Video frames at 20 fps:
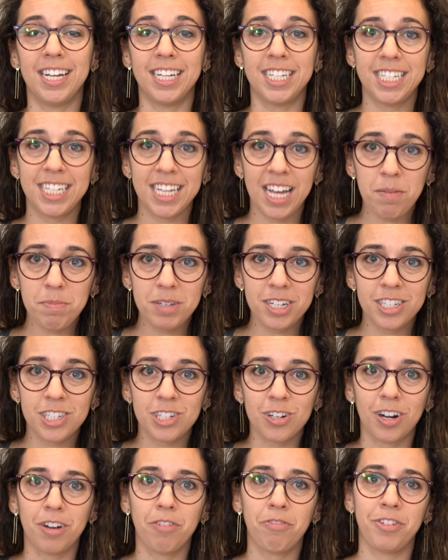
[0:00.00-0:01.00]
attempt to
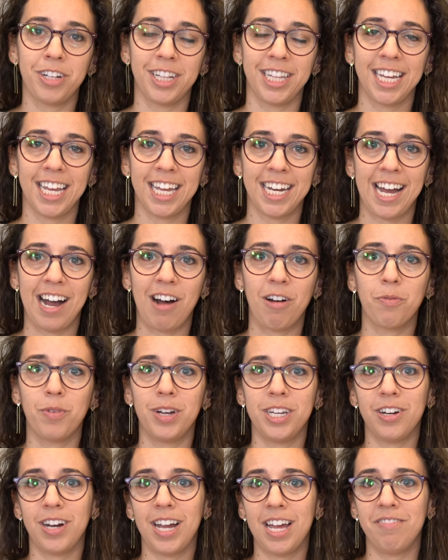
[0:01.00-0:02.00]
start filling it out
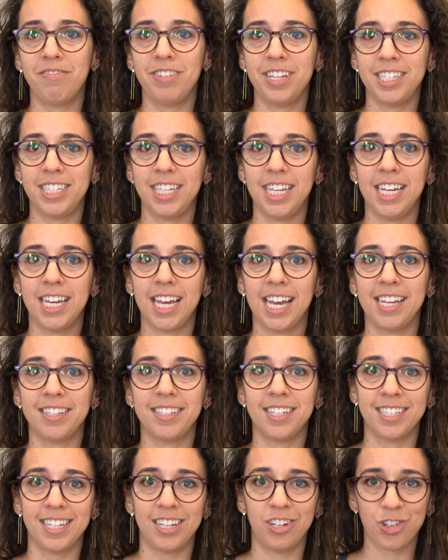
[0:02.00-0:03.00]
when your NVC
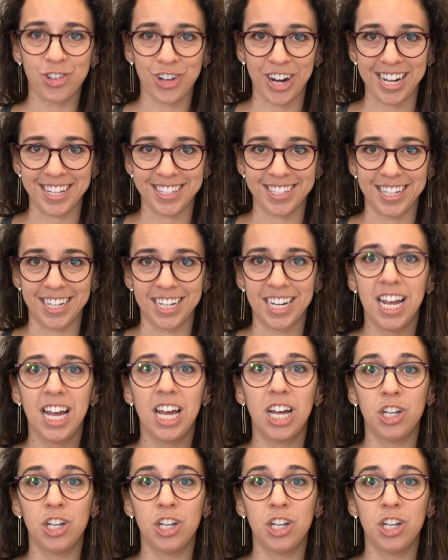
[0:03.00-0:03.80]
case is in transit,